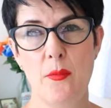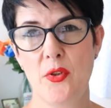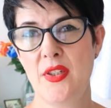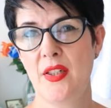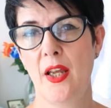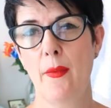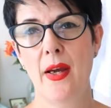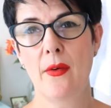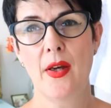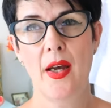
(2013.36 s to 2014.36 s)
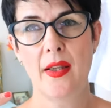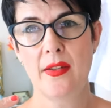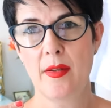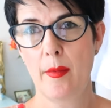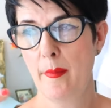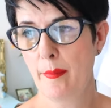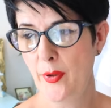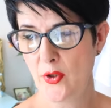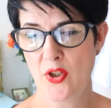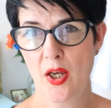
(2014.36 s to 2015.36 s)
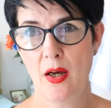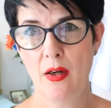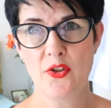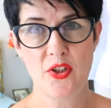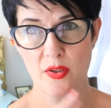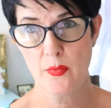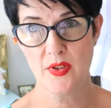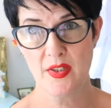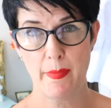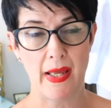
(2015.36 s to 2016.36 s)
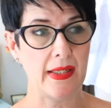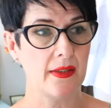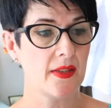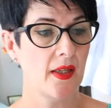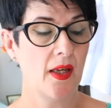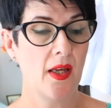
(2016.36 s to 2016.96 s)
that wanted to go out and push her art. She just wanted to paint.